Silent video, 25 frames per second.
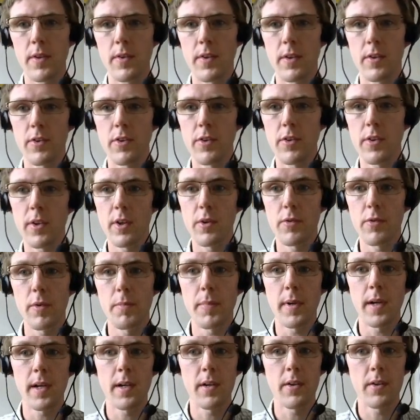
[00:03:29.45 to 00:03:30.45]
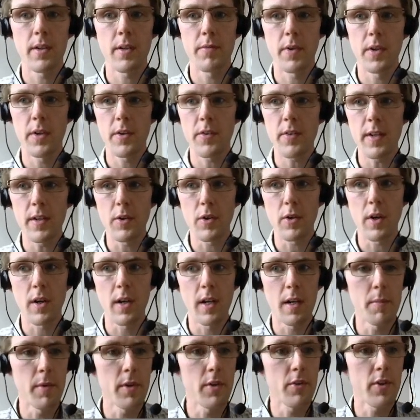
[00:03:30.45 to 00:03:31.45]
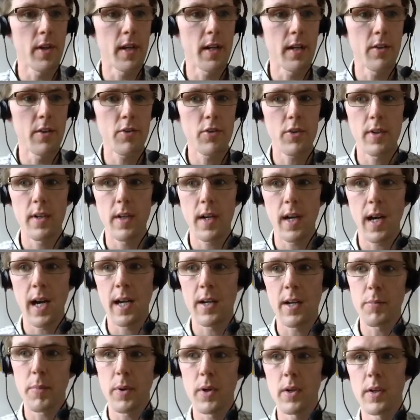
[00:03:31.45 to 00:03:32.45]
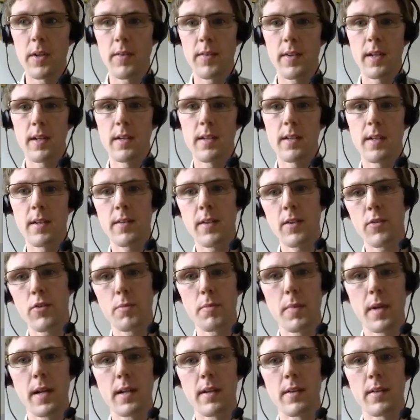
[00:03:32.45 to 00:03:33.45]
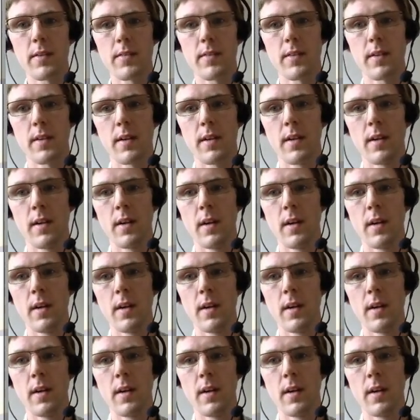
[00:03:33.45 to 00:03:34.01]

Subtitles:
such as those for biodiversity or climate change, and policy and decision makers.